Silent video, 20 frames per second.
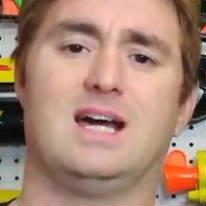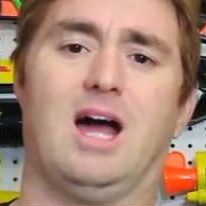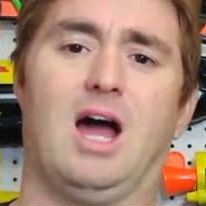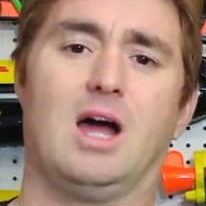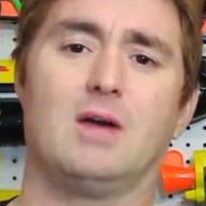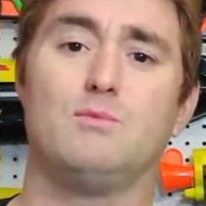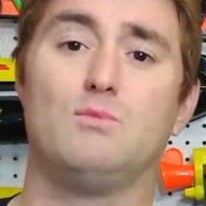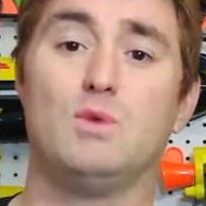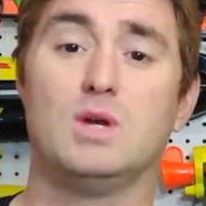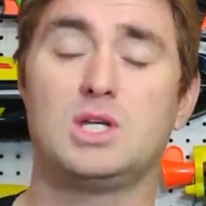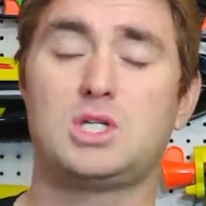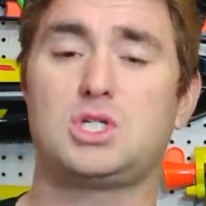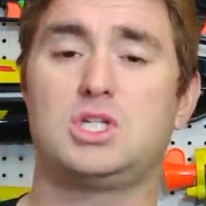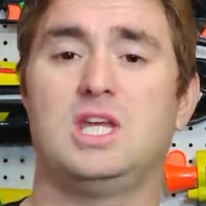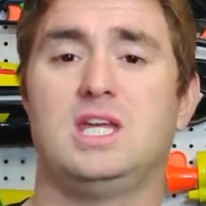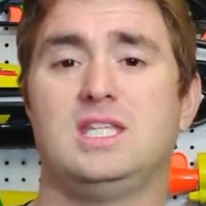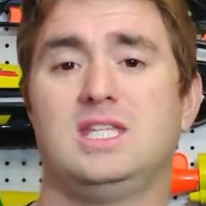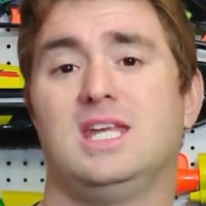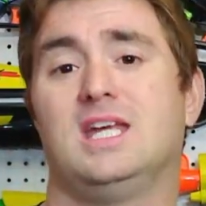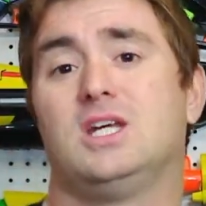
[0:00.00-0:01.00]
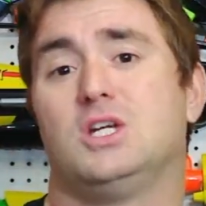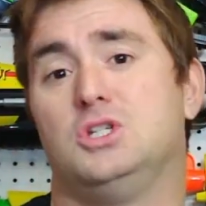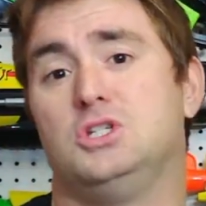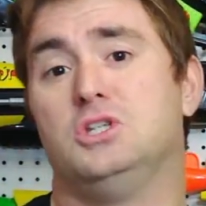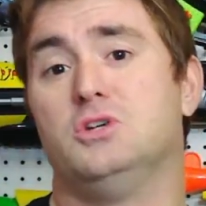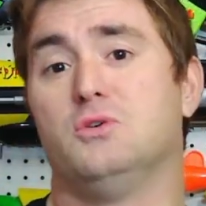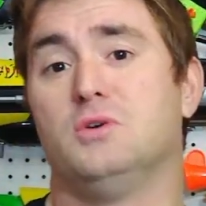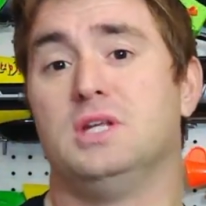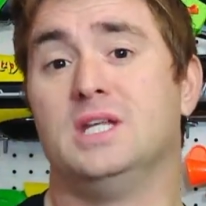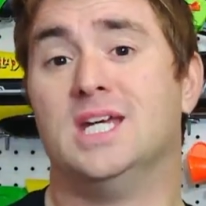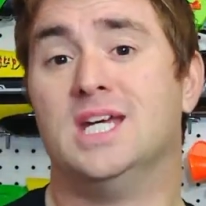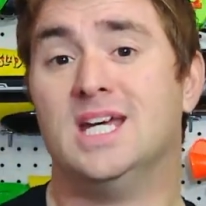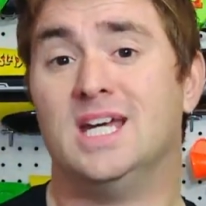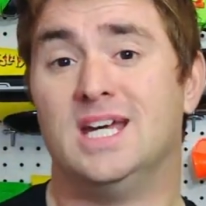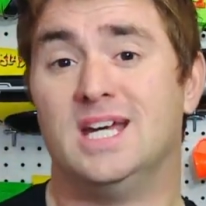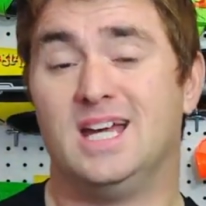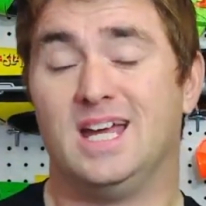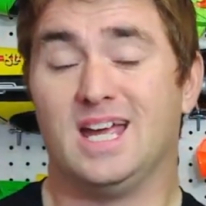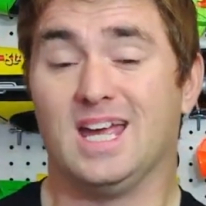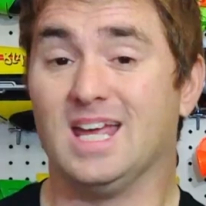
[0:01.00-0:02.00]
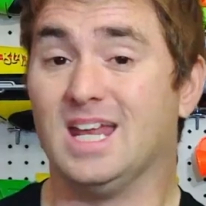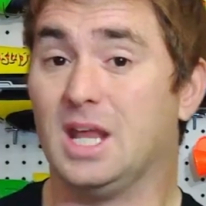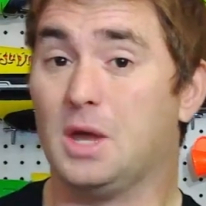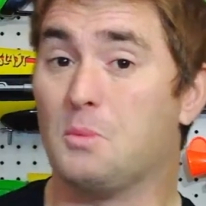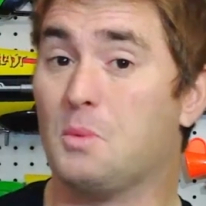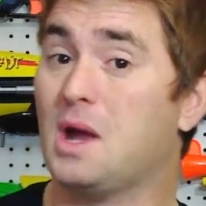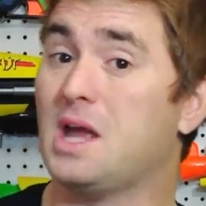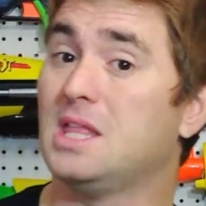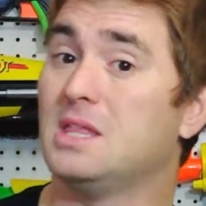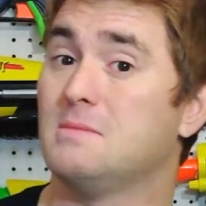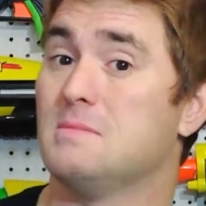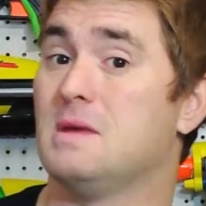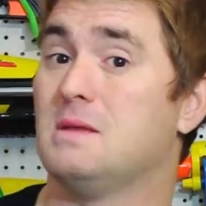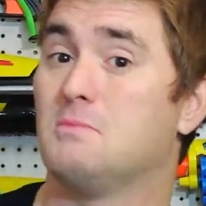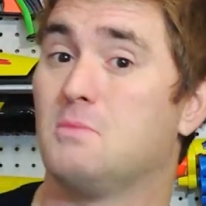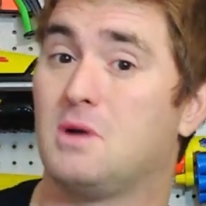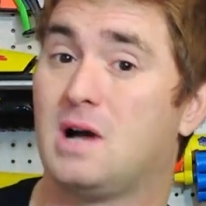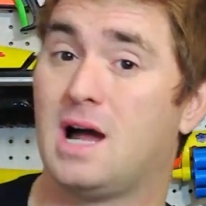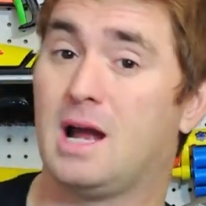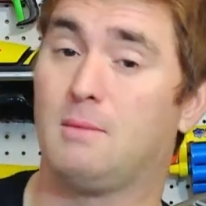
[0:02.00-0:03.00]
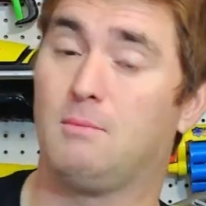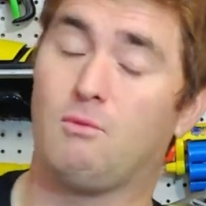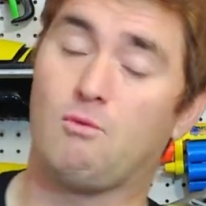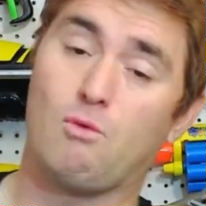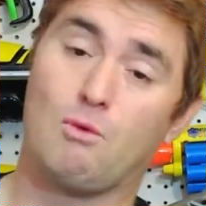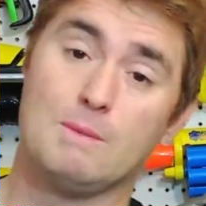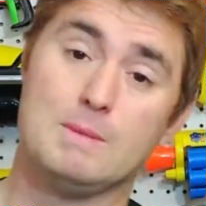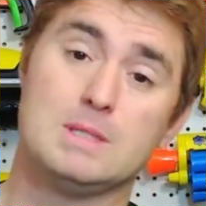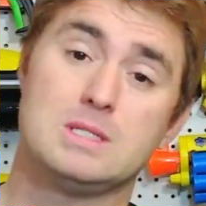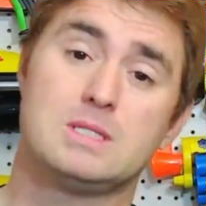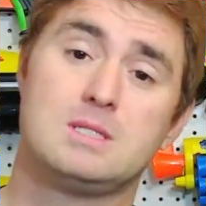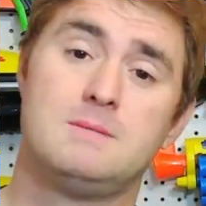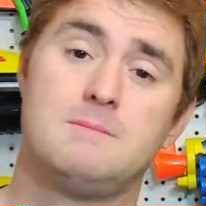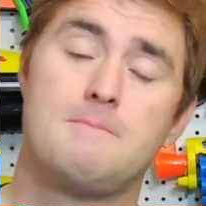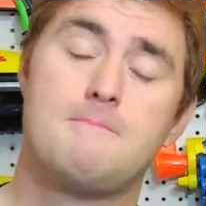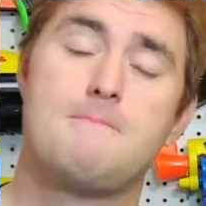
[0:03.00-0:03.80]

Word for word: I wish that they could do it in a way that made higher performance.